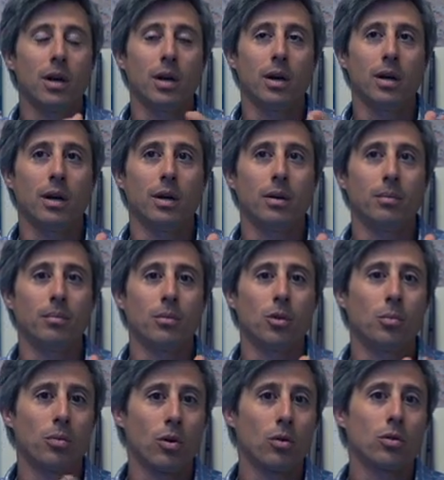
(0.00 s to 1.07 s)

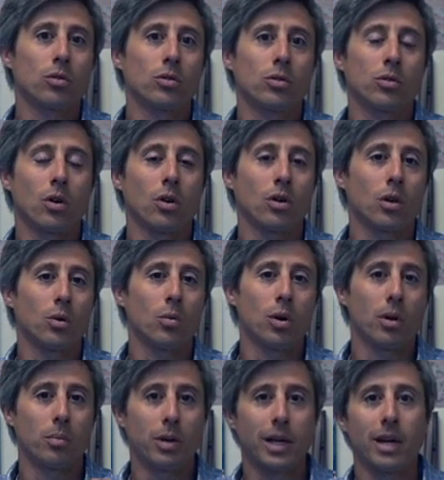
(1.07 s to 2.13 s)
The brokers are going to
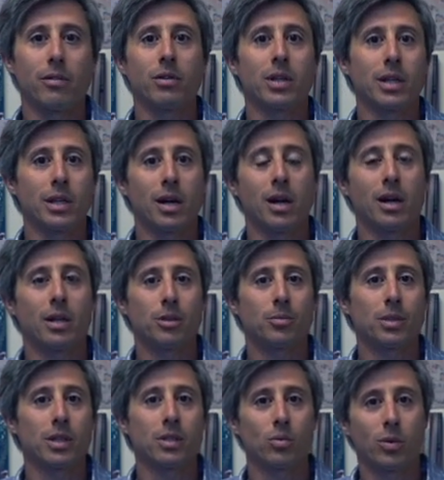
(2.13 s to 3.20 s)
want to bring everything to us
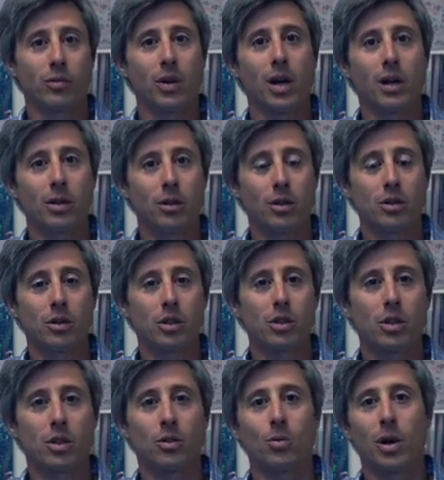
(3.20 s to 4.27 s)
because we've got such
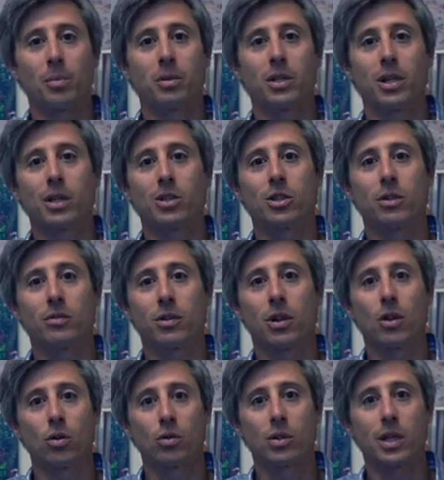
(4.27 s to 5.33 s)
a good reputation of
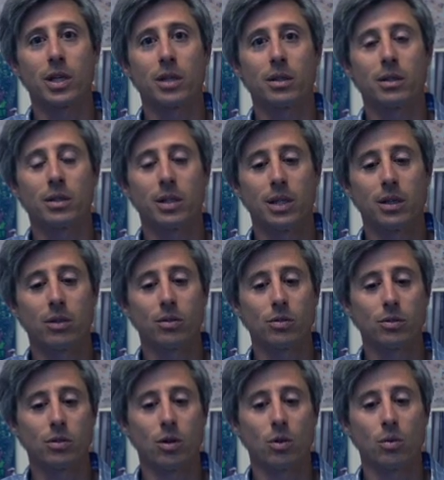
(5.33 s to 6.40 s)
closing
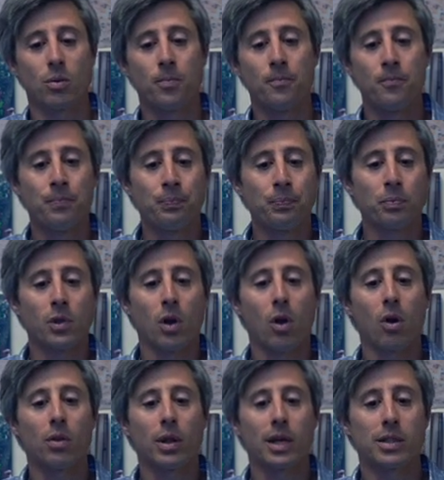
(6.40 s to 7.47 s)
deals. So
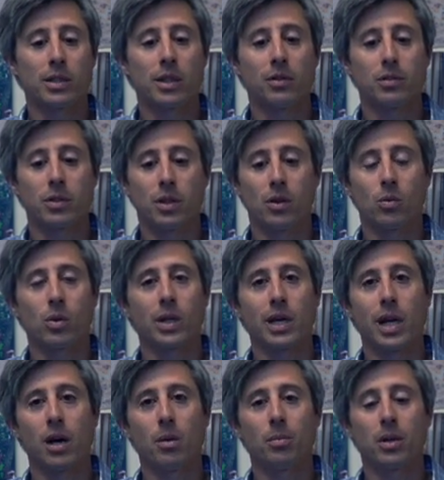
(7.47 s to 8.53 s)
all that stuff is going to really
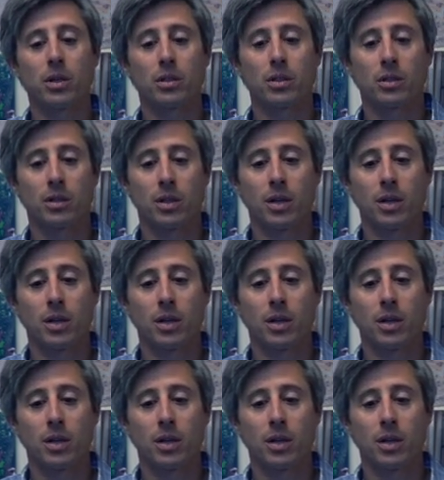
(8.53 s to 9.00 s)
help us.